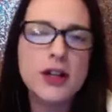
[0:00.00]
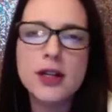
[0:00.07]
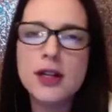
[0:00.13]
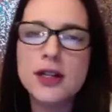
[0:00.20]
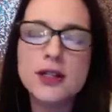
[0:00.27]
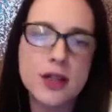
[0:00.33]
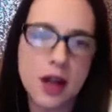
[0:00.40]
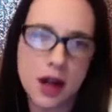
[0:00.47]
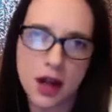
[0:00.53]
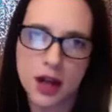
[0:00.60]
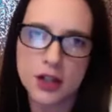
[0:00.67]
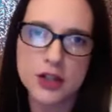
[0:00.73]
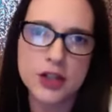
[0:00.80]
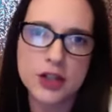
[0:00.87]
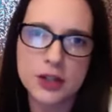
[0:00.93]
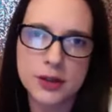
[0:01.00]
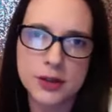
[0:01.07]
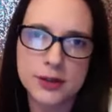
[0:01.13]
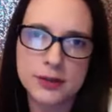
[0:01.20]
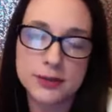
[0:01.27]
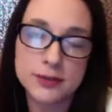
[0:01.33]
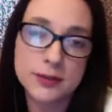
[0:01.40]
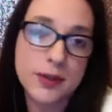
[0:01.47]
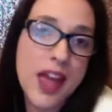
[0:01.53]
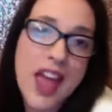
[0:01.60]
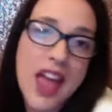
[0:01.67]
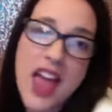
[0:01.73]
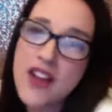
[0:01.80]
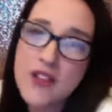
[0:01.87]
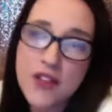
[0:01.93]
touch.
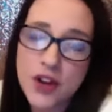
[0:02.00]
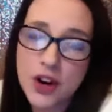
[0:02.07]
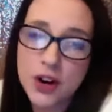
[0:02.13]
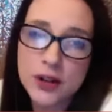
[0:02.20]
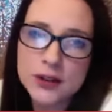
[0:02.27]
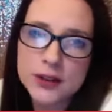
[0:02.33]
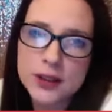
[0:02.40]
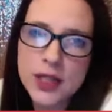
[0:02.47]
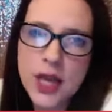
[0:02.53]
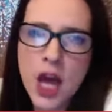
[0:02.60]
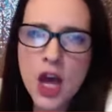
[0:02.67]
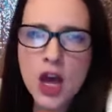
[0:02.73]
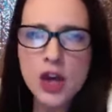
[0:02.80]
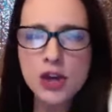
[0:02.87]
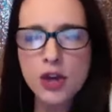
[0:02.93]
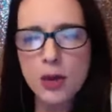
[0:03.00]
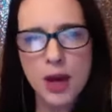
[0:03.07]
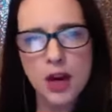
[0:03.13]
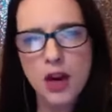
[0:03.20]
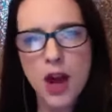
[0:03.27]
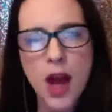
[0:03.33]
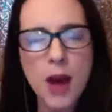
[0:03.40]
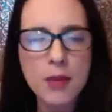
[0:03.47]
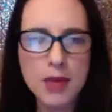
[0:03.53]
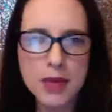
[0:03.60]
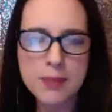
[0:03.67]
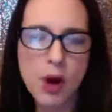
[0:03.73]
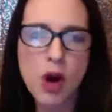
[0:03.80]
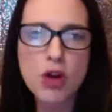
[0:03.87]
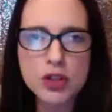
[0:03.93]
Ever. No matter how many
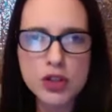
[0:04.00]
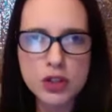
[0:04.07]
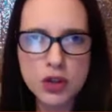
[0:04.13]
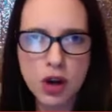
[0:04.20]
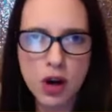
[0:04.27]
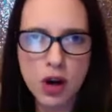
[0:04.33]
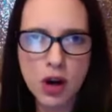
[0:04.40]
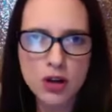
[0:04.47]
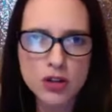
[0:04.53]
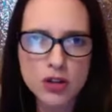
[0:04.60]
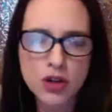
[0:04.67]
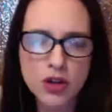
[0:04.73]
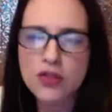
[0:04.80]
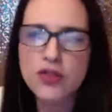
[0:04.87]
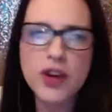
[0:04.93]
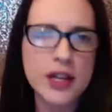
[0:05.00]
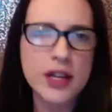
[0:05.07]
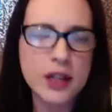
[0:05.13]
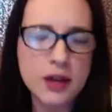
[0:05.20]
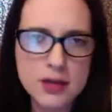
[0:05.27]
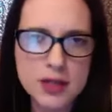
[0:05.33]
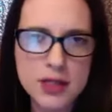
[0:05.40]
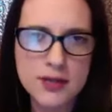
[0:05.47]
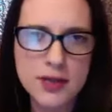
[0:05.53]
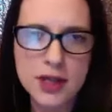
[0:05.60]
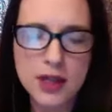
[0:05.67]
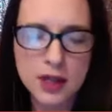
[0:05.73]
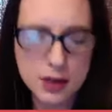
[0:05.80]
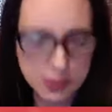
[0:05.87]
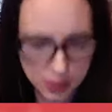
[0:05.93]
postcards or radio,
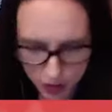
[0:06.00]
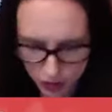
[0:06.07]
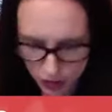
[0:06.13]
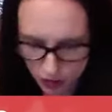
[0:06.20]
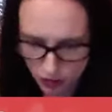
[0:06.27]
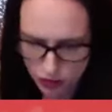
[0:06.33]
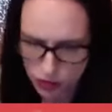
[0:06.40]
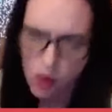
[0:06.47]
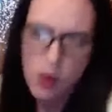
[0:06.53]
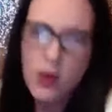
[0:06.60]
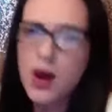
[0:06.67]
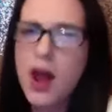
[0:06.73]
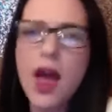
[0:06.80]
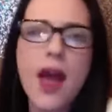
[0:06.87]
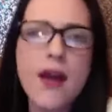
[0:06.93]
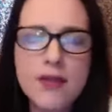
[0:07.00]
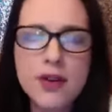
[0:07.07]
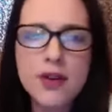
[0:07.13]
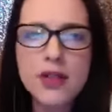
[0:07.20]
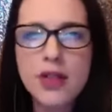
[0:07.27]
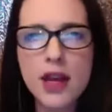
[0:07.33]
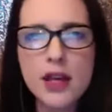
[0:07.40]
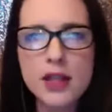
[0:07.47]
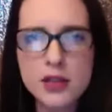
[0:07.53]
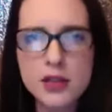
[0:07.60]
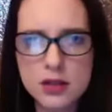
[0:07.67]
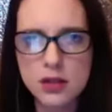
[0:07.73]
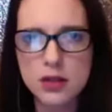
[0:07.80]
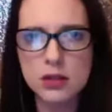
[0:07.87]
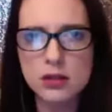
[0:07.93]
TV commercials or whatever they
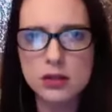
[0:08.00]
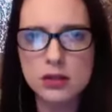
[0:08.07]
do,